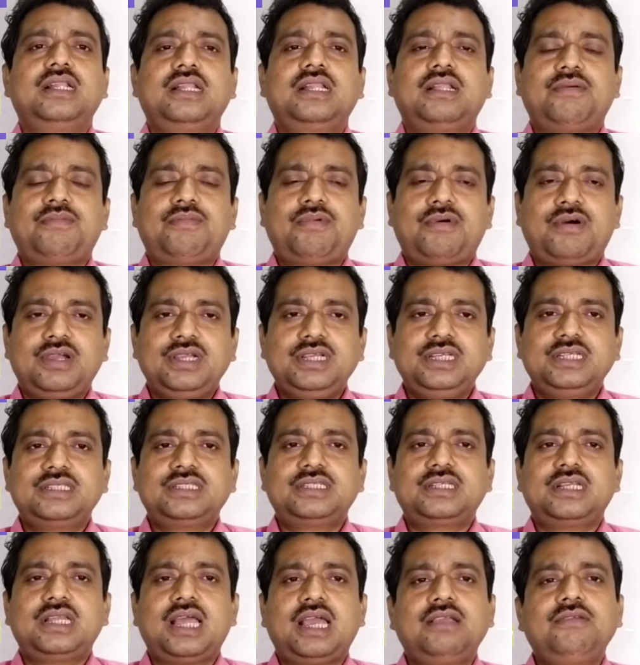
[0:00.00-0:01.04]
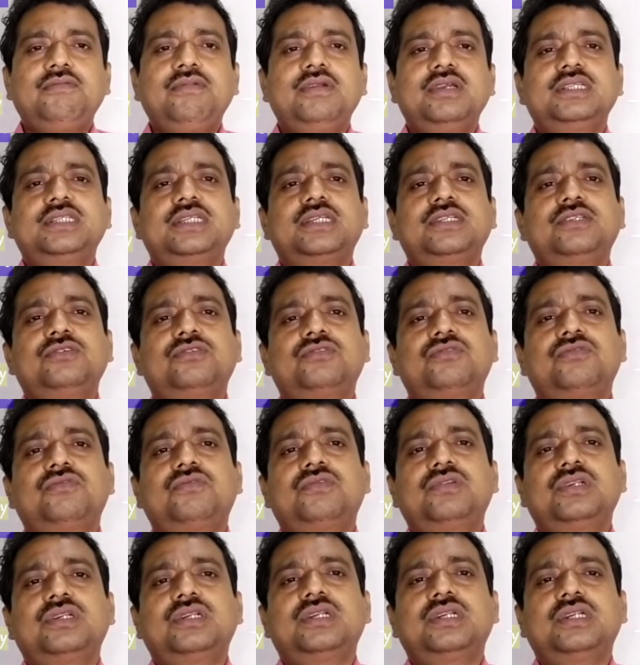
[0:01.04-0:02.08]
The voice, language and
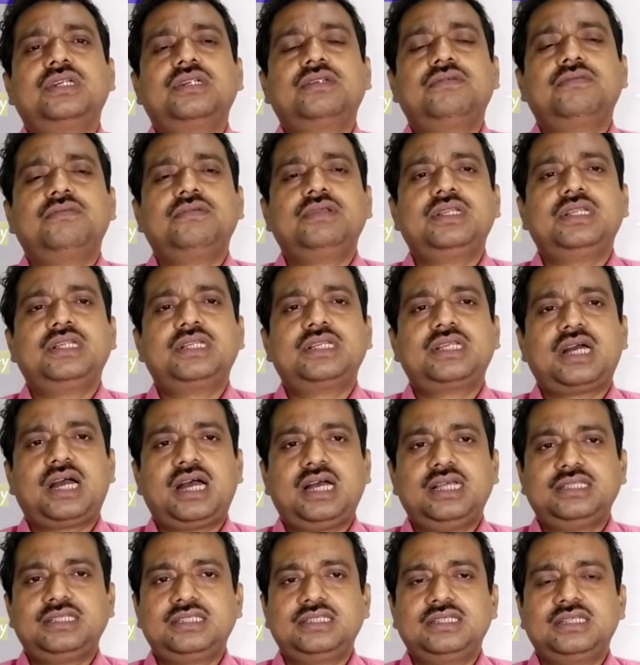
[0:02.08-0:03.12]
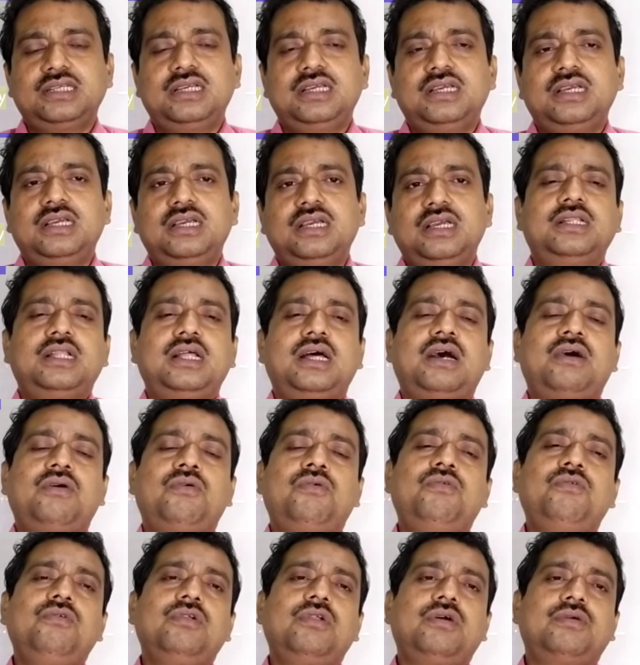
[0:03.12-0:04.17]
tone will touch the
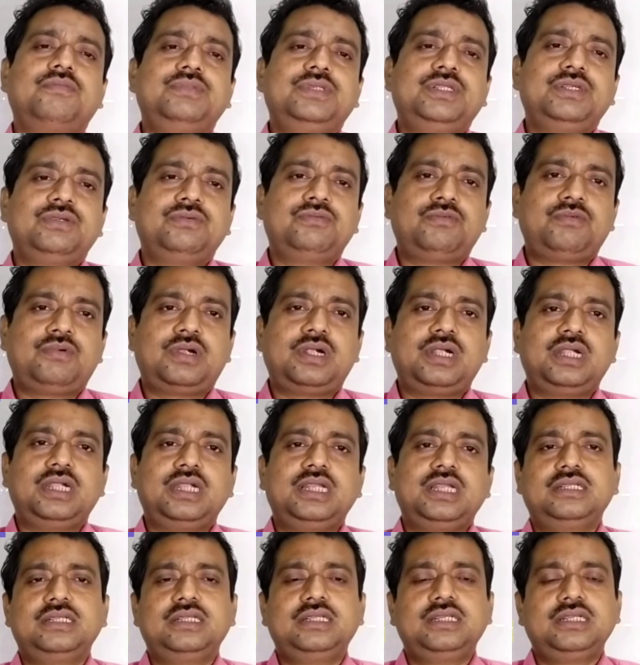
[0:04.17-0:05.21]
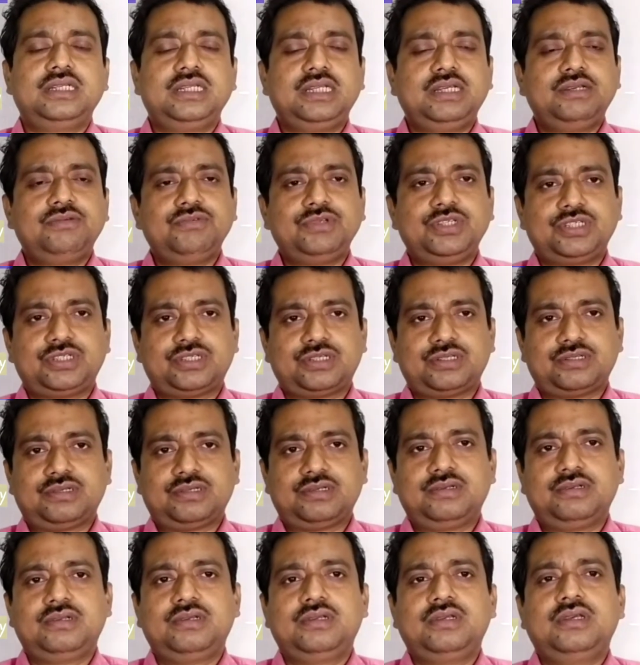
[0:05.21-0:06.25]
whole of the world in
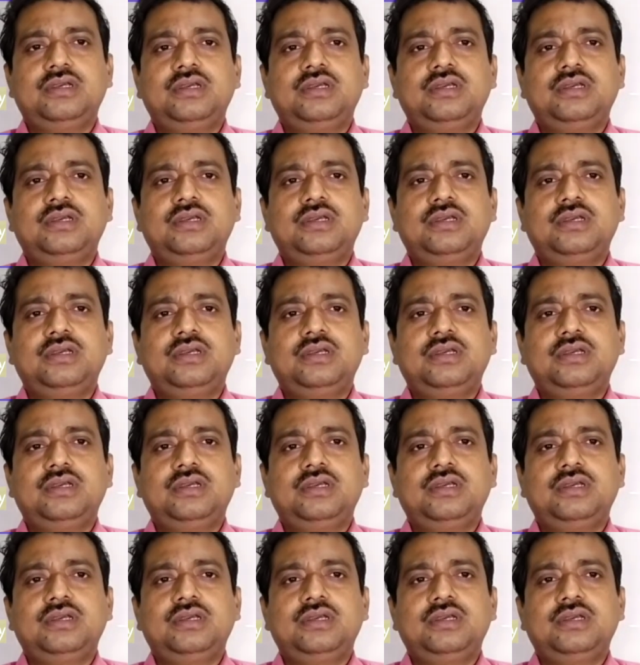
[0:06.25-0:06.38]
unison.